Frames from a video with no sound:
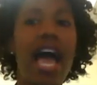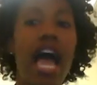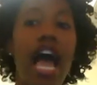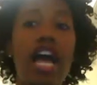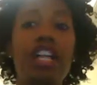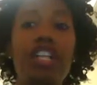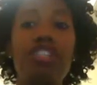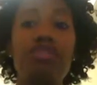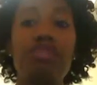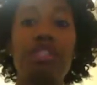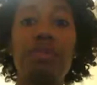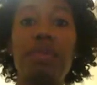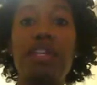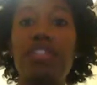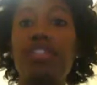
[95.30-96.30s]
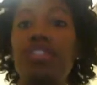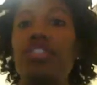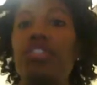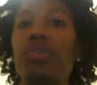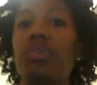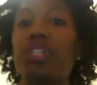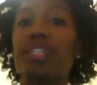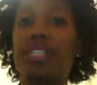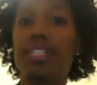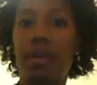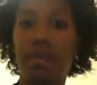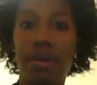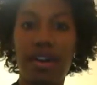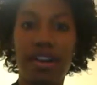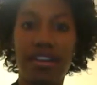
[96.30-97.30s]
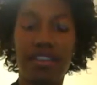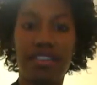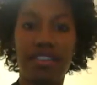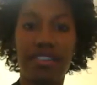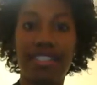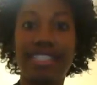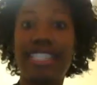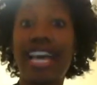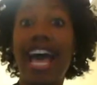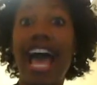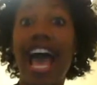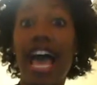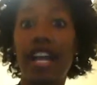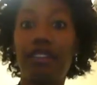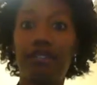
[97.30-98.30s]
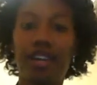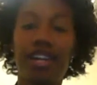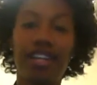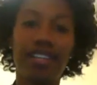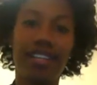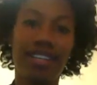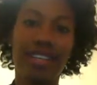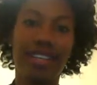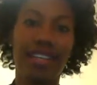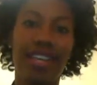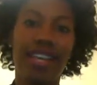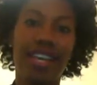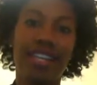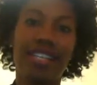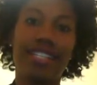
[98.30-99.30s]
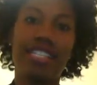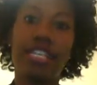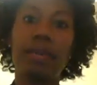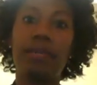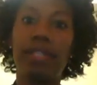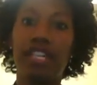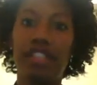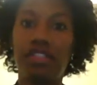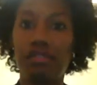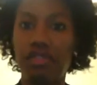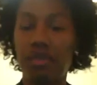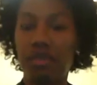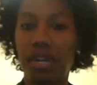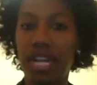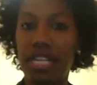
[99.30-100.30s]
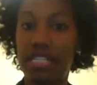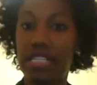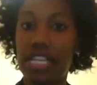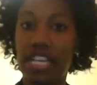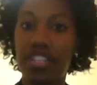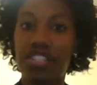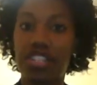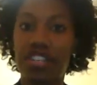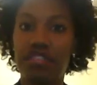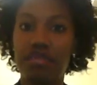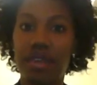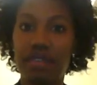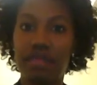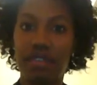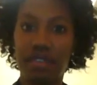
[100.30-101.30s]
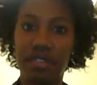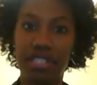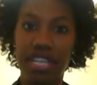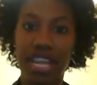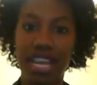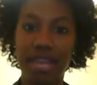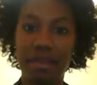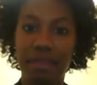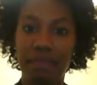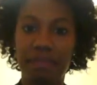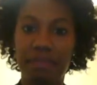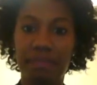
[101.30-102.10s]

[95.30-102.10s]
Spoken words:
"How did you spend your summer?" Tahira, stumbling through the pronunciation of my first name.